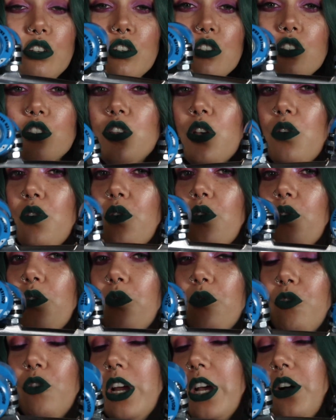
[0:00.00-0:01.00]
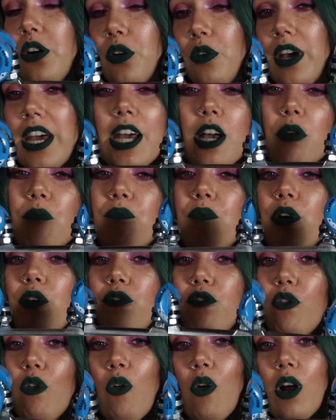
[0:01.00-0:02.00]
So real quick,
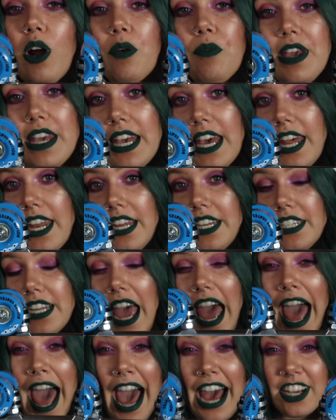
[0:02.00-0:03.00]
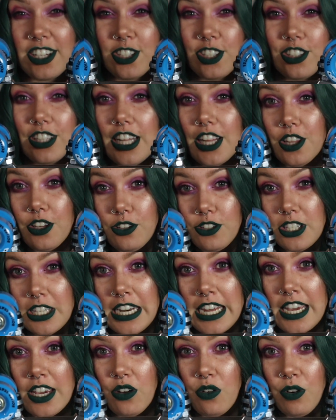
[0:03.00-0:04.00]
before we get into actually
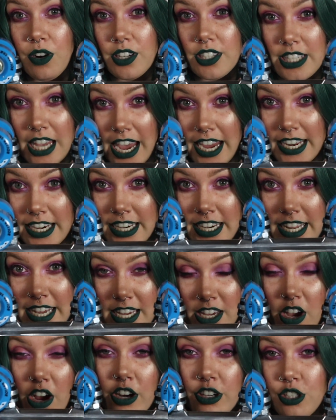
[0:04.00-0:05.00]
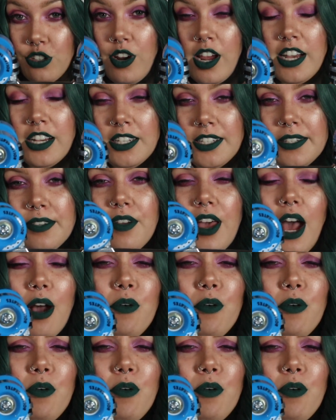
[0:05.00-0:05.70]
loosening or tightening our trucks,